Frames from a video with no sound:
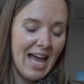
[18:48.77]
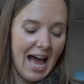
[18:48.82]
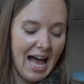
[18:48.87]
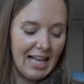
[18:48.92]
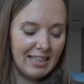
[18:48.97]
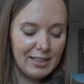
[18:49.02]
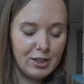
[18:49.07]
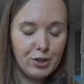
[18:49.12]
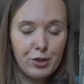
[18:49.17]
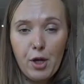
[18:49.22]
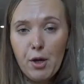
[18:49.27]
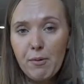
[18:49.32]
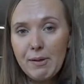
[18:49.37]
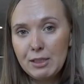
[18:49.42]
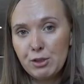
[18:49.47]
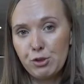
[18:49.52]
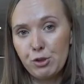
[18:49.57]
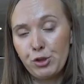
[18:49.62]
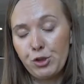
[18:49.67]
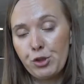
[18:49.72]
and is going
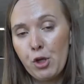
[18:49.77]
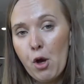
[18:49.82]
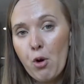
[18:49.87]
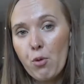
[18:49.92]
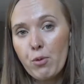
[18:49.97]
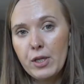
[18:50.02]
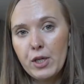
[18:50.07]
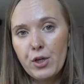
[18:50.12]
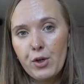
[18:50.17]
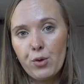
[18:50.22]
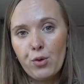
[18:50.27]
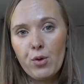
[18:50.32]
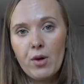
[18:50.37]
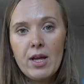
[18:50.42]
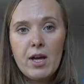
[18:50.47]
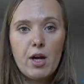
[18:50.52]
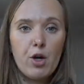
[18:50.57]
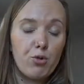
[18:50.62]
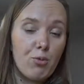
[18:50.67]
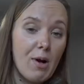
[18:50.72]
to show you
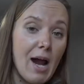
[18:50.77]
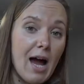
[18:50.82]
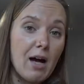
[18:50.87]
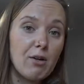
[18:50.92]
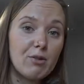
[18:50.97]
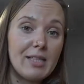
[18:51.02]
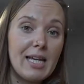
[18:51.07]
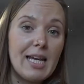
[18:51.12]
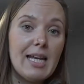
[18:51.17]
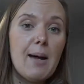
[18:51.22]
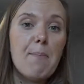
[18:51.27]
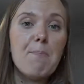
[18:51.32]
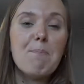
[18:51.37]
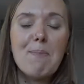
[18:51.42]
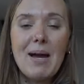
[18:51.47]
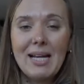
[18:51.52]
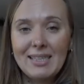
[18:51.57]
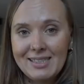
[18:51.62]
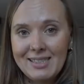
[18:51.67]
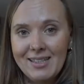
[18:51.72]
around in a
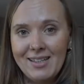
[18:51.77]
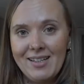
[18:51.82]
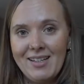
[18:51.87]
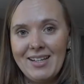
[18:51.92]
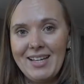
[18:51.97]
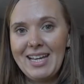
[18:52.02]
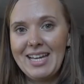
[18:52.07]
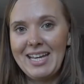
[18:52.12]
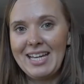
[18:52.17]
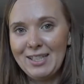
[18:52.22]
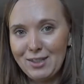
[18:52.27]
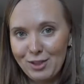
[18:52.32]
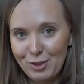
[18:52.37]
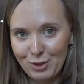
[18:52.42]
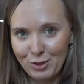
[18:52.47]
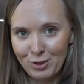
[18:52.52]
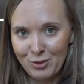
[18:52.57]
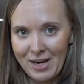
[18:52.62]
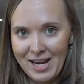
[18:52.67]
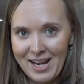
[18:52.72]
metal
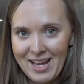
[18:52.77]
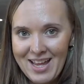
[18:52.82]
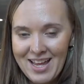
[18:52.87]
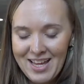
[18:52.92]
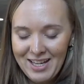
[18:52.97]
industry.